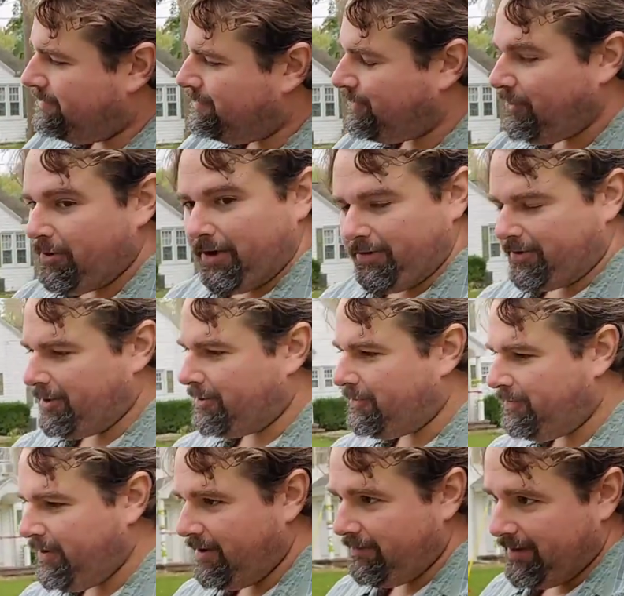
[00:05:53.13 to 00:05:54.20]
Before I
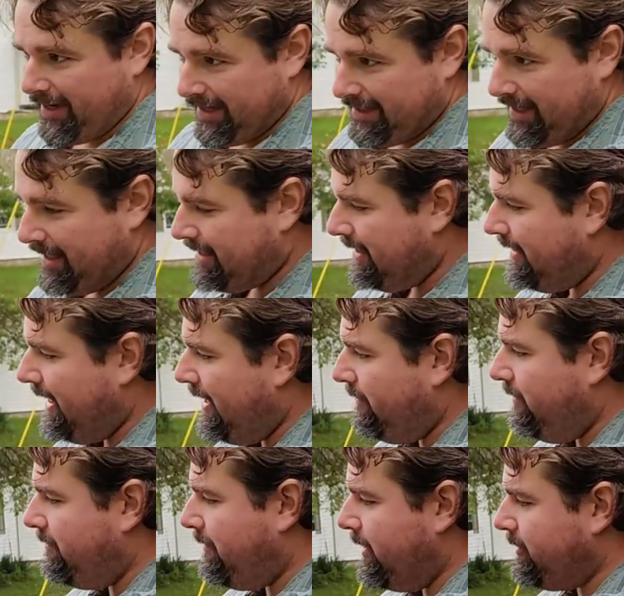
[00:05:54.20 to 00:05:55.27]
started filming, I tested
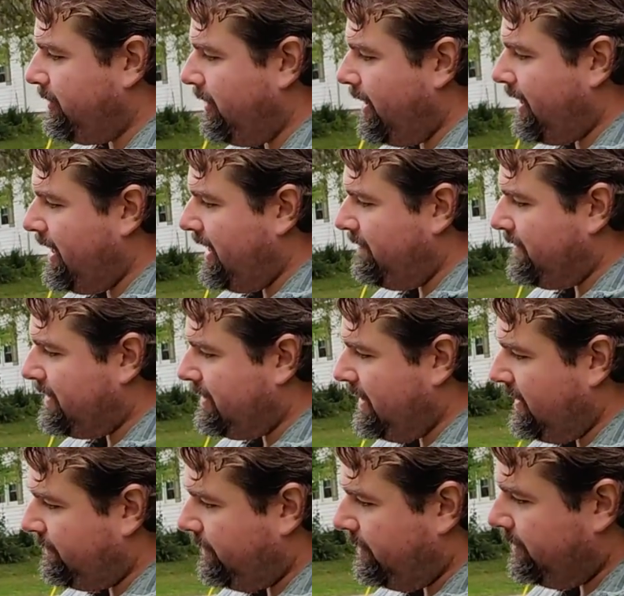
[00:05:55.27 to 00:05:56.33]
that one, make sure I could even
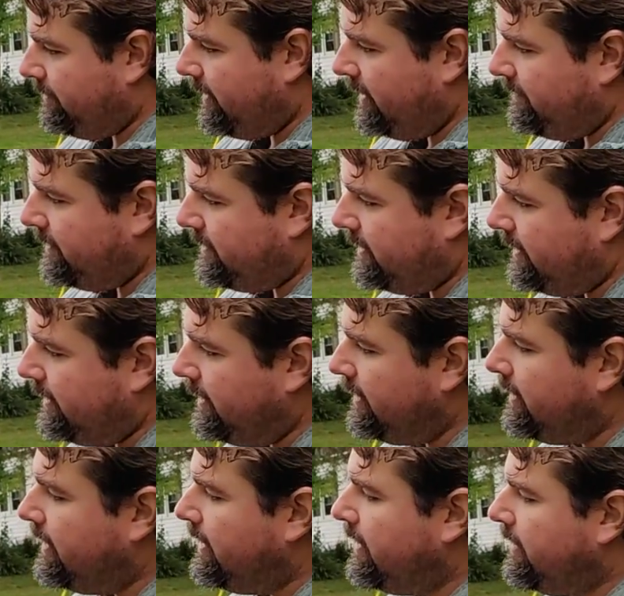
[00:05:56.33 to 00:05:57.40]
see it from the driver's seat.
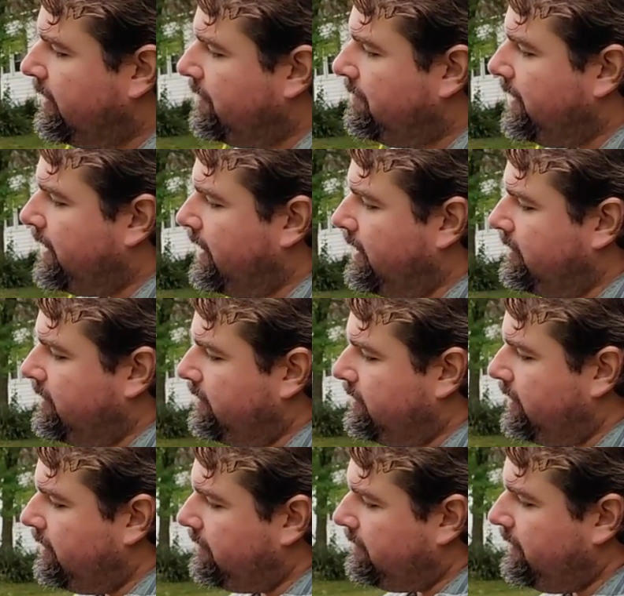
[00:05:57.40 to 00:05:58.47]
Because you
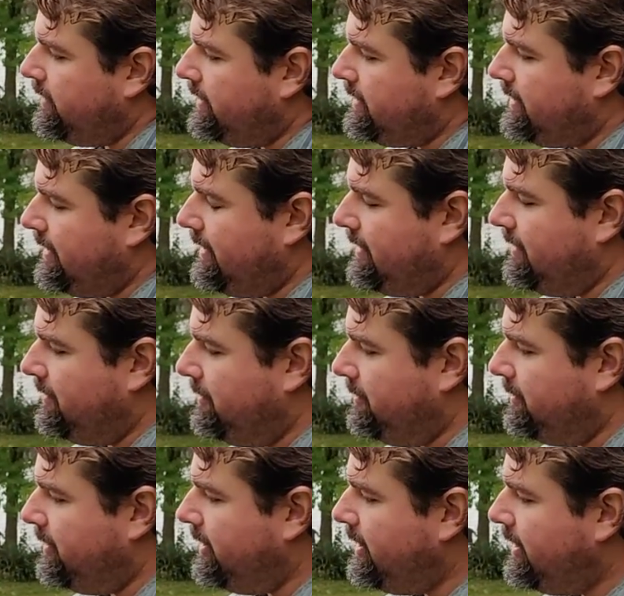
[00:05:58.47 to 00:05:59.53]
don't really see the
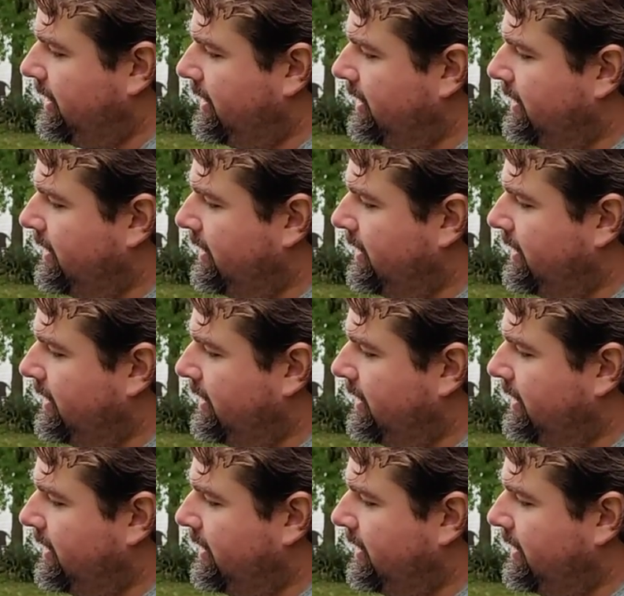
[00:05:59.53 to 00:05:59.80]
hood,